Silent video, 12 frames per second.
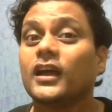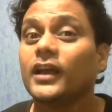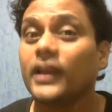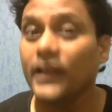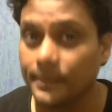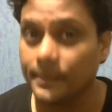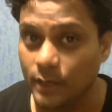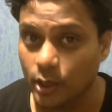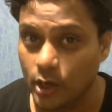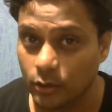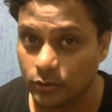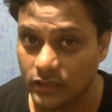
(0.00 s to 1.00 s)
Let me know
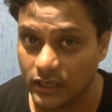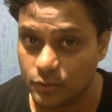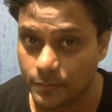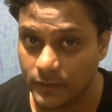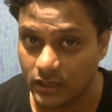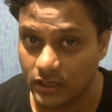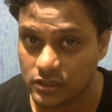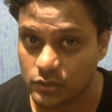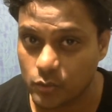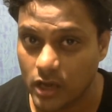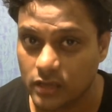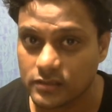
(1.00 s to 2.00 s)
how the experience
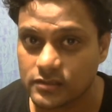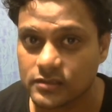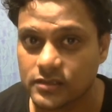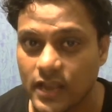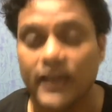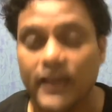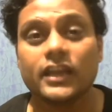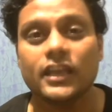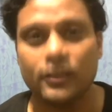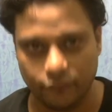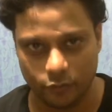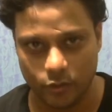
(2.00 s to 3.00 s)
was, and
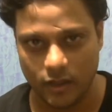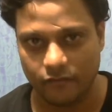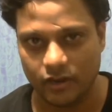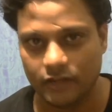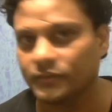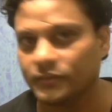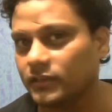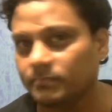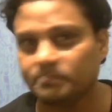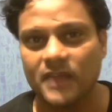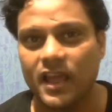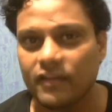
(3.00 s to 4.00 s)
if you have loved it,
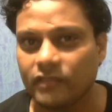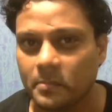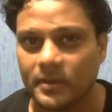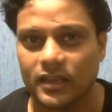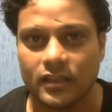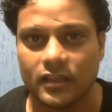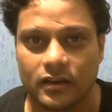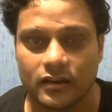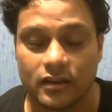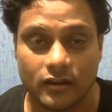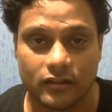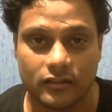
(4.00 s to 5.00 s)
I will bring yet
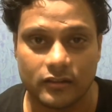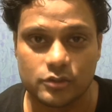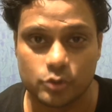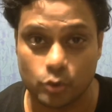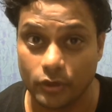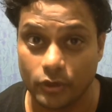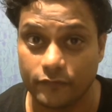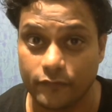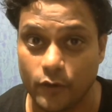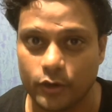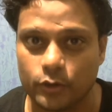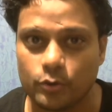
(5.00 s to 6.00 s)
another story
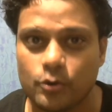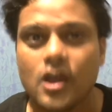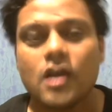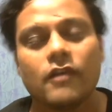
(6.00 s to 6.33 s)
for you.